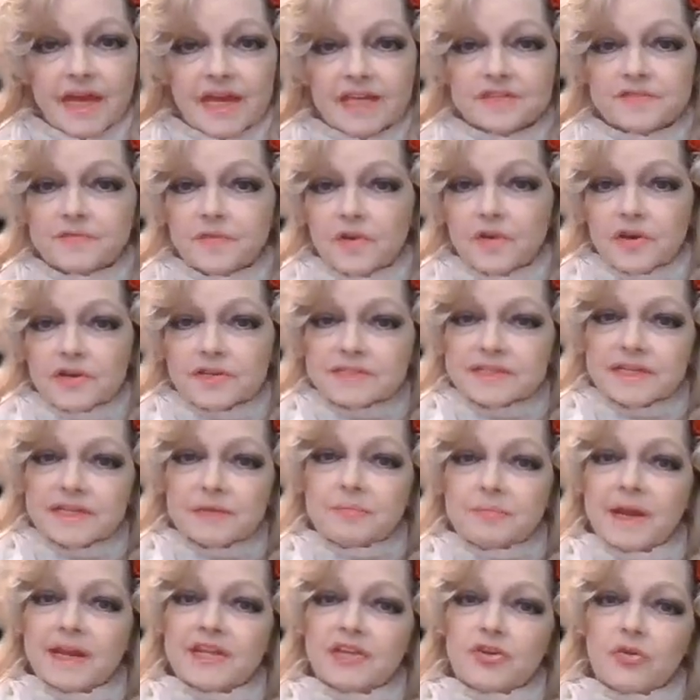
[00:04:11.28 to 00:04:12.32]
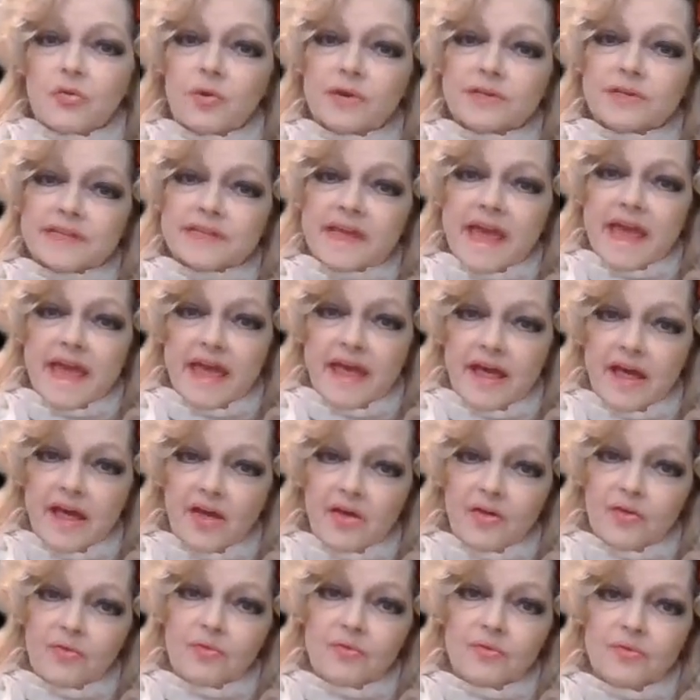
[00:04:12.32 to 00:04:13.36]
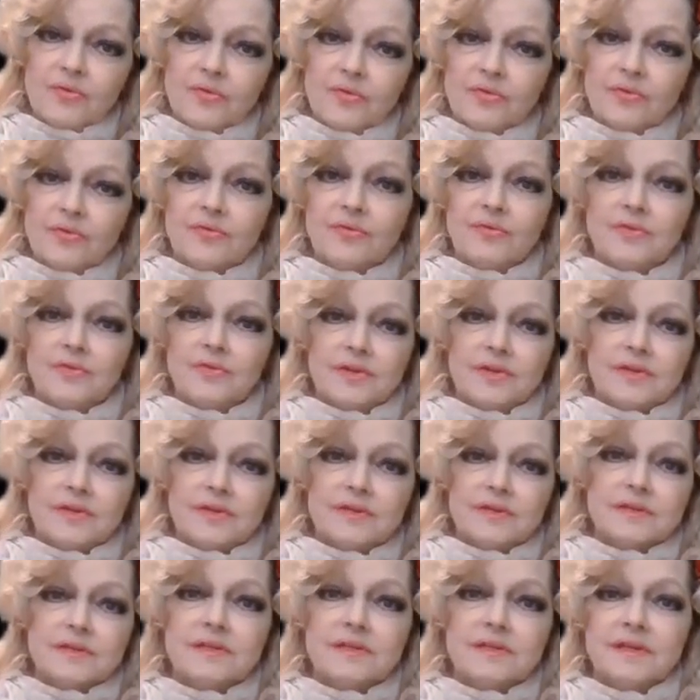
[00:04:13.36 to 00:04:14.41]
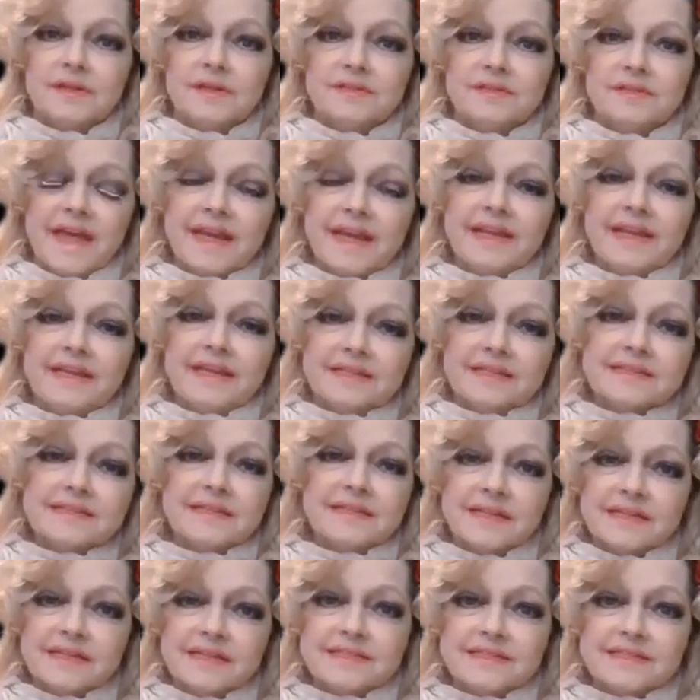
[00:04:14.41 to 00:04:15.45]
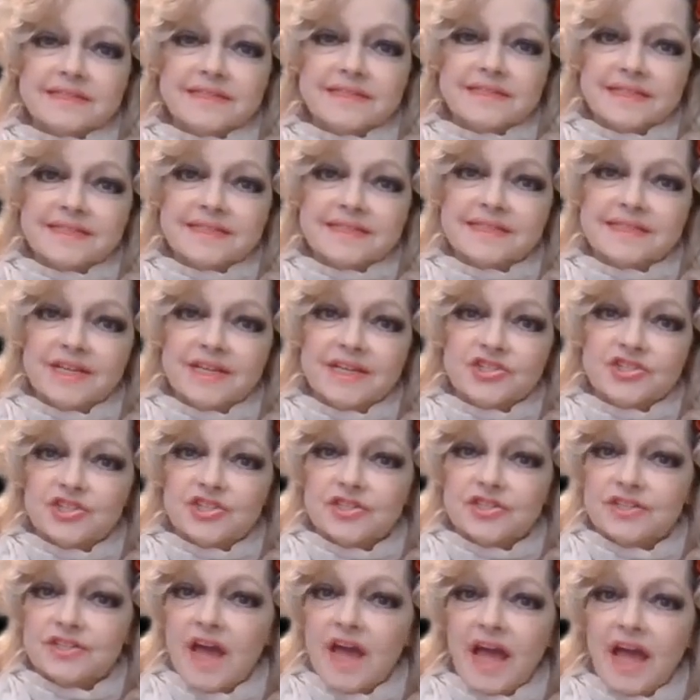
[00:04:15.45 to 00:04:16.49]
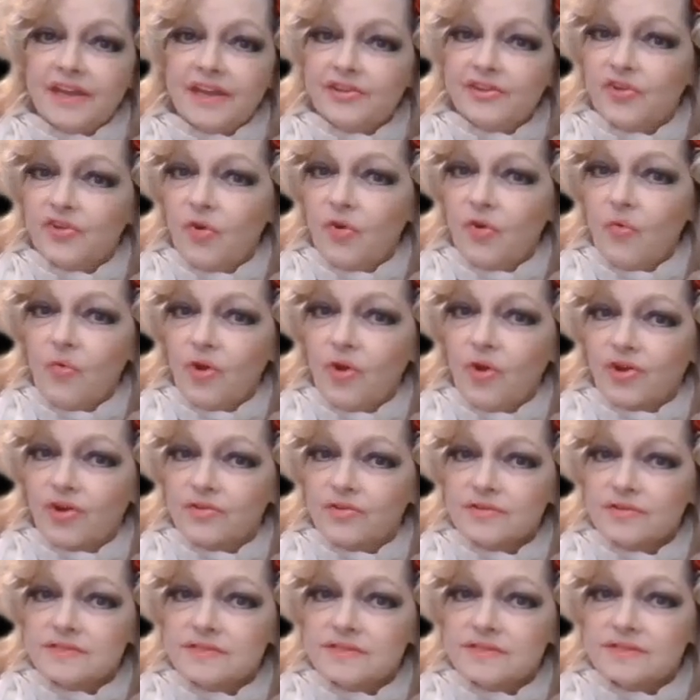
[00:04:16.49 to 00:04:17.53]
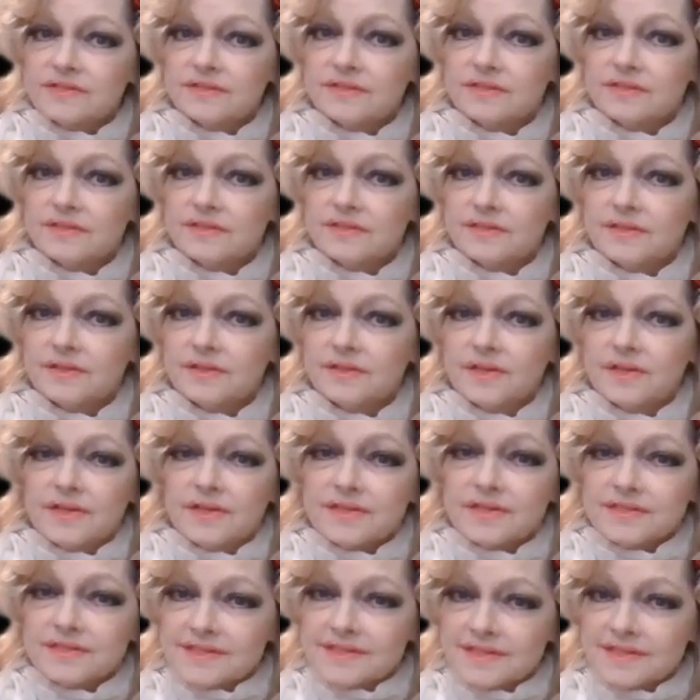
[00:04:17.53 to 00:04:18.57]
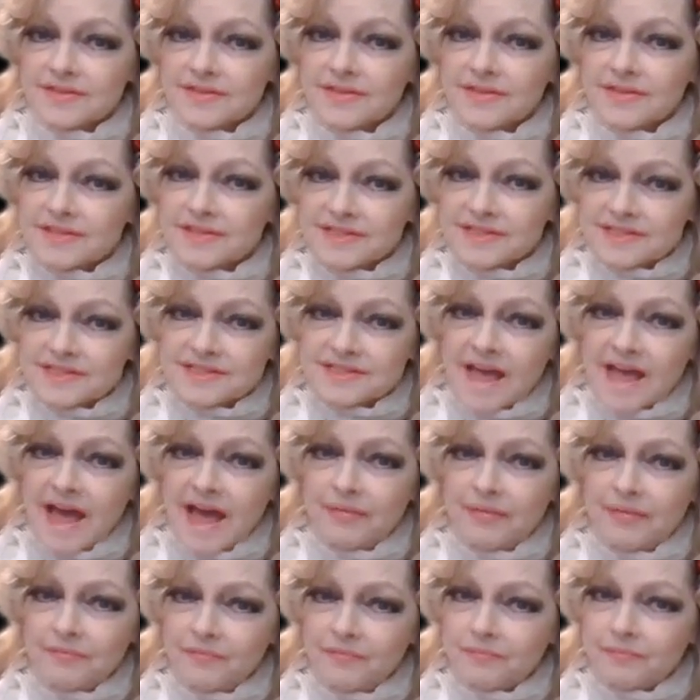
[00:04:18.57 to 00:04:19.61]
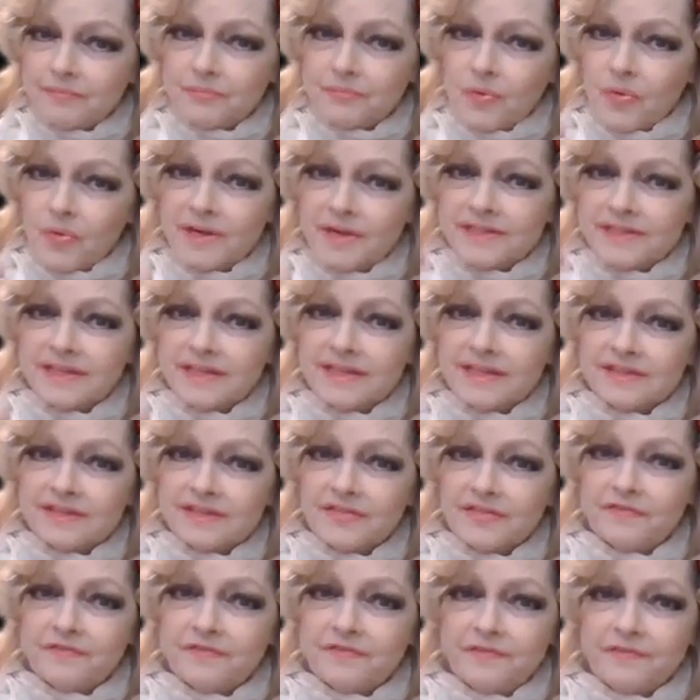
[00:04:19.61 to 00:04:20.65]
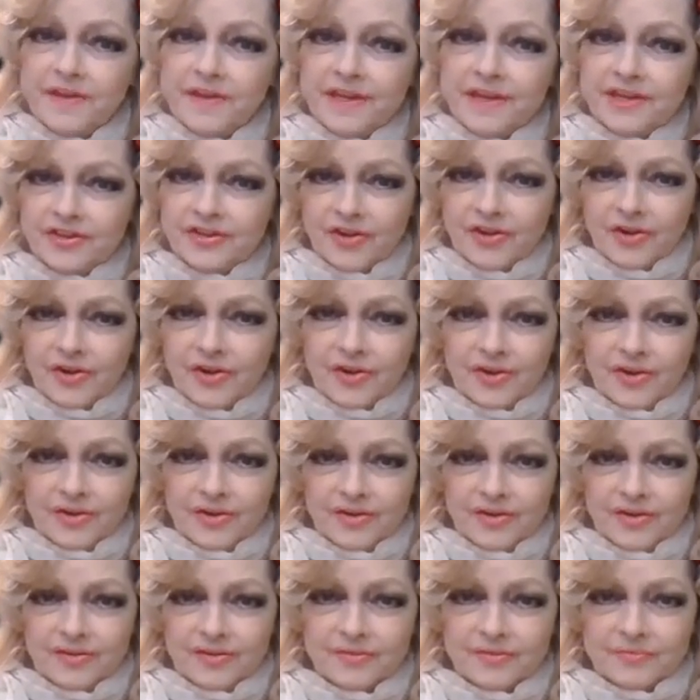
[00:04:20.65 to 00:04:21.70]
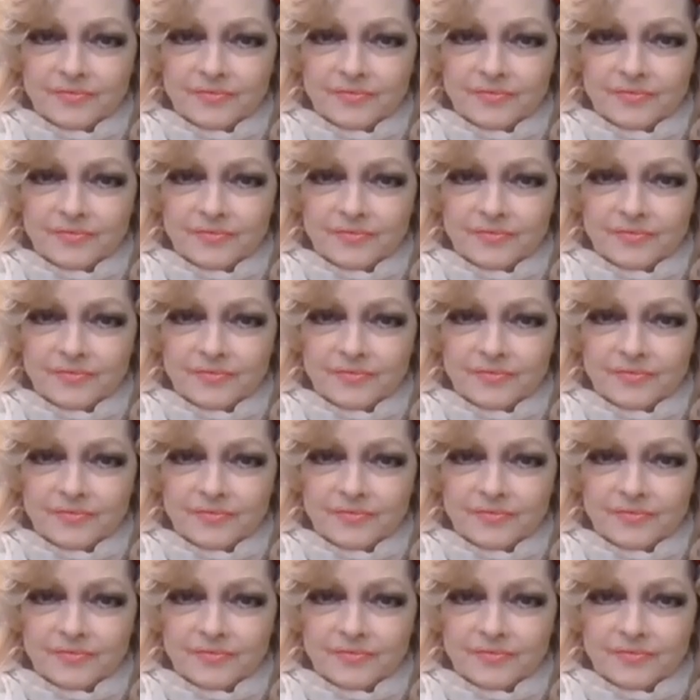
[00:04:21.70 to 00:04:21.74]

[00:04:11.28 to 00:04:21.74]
As far as anybody going to hell, that is his decision, not yours. Stop pointing the finger.